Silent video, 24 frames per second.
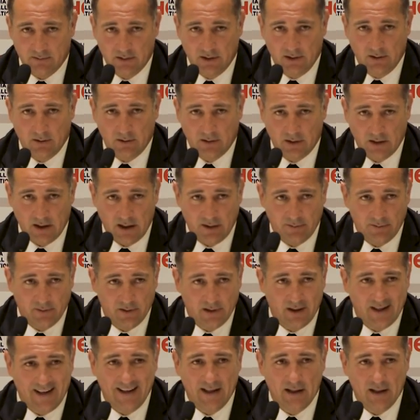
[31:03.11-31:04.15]
We don't have
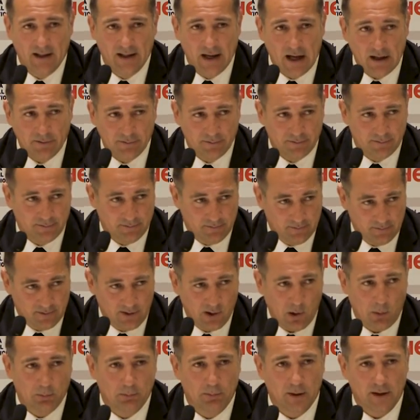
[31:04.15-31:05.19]
enough
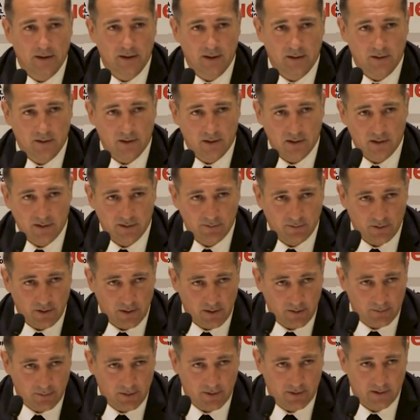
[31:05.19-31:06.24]
competitors for
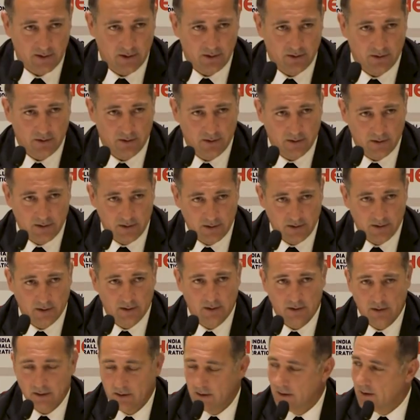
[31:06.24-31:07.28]
the positions
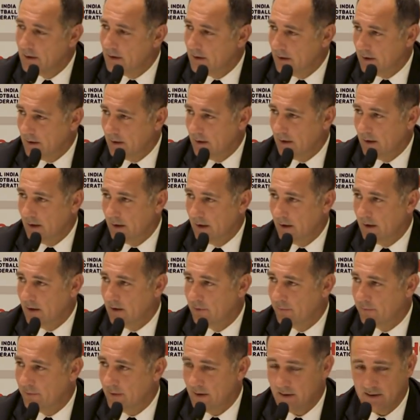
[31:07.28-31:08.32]
in
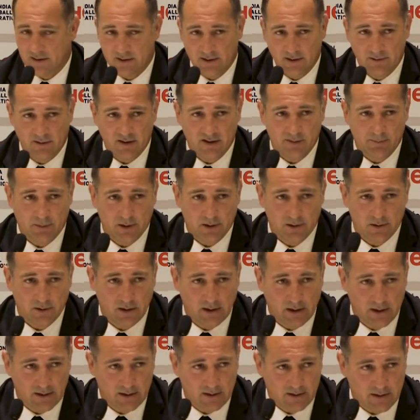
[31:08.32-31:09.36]
defensive,
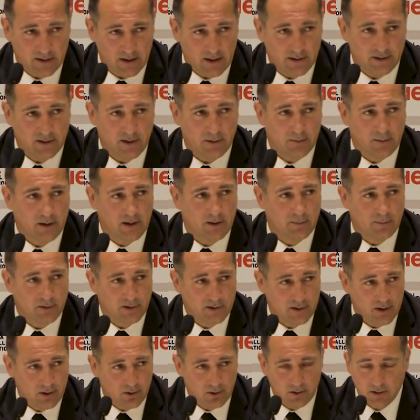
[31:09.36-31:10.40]
especially in center back
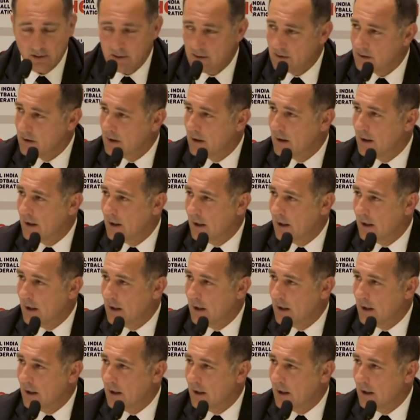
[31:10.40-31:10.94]
positions.